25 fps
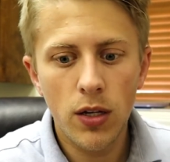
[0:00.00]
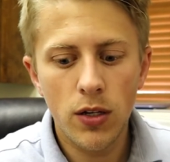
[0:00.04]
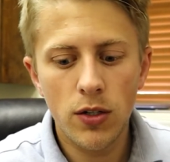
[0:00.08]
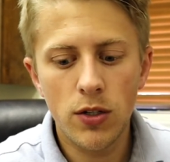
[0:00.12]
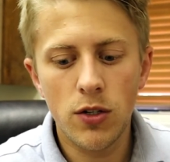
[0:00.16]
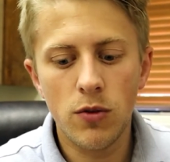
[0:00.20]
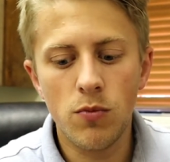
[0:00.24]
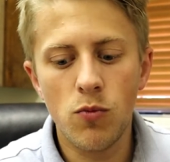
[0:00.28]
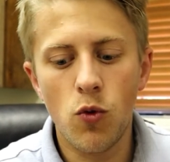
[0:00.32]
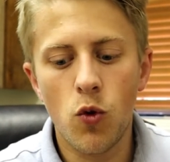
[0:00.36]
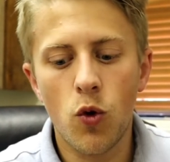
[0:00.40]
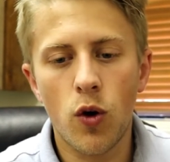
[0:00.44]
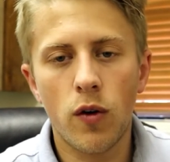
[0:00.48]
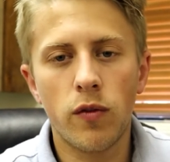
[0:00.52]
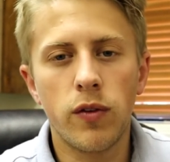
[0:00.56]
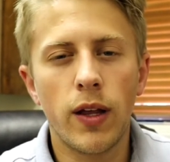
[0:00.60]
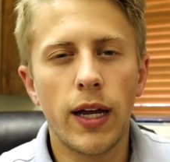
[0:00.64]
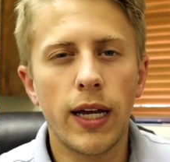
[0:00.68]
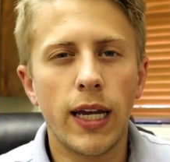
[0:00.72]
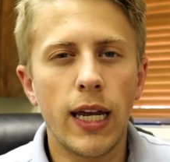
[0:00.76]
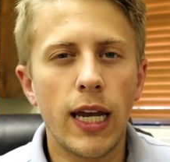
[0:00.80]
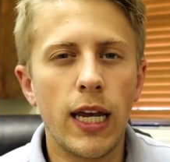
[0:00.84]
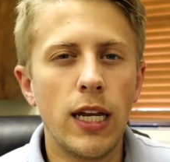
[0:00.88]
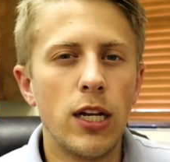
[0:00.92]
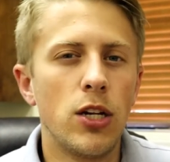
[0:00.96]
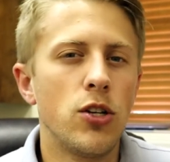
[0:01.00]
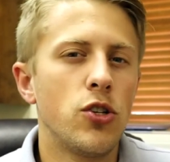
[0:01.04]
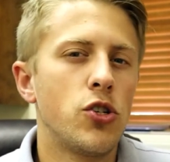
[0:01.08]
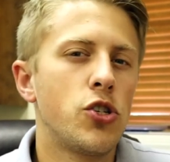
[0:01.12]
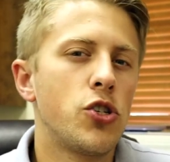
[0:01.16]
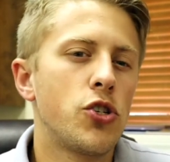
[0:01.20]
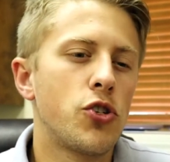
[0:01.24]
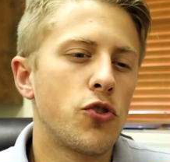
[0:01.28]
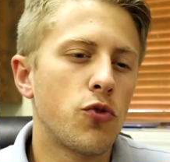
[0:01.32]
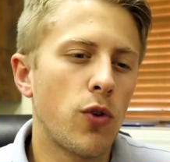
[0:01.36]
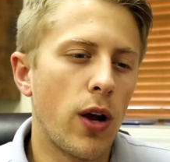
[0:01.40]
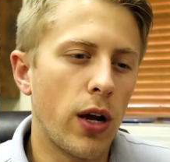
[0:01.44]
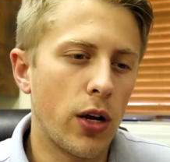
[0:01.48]
to more of like an
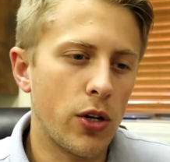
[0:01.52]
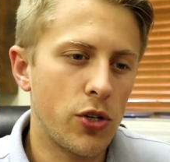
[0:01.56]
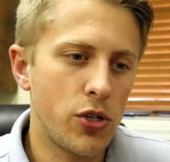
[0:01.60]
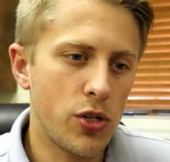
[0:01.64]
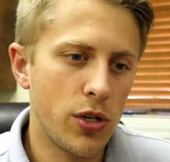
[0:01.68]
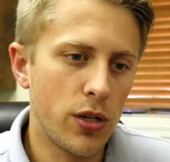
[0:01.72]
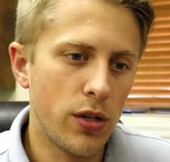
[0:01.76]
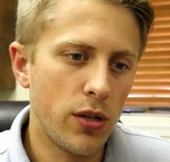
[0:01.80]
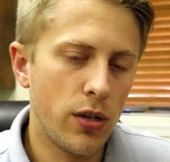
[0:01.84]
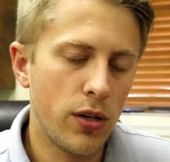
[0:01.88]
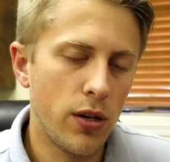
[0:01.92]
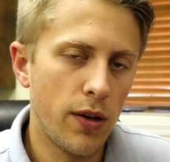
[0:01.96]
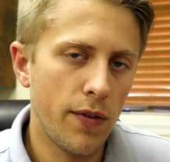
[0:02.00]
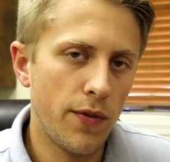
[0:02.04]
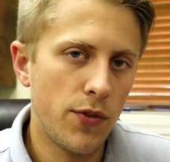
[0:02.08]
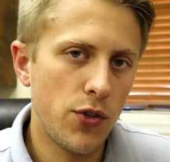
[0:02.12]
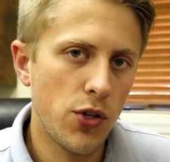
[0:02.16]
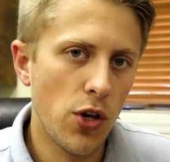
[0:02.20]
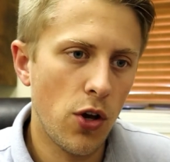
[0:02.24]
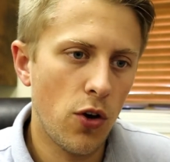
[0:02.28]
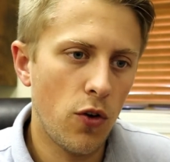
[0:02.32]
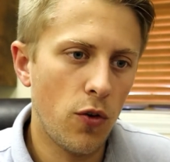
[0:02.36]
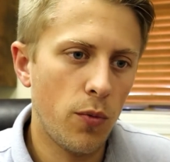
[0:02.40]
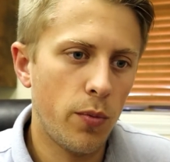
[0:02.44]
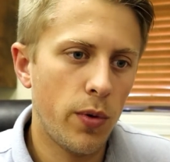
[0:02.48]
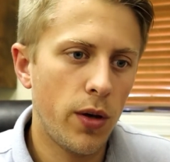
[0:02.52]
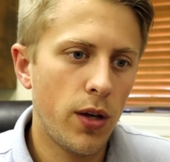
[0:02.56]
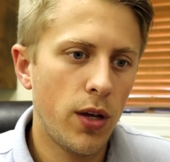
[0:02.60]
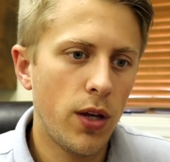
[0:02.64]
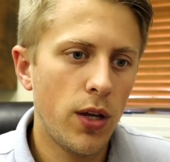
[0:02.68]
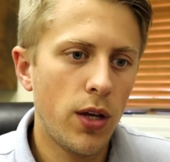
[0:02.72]
instruction of Job.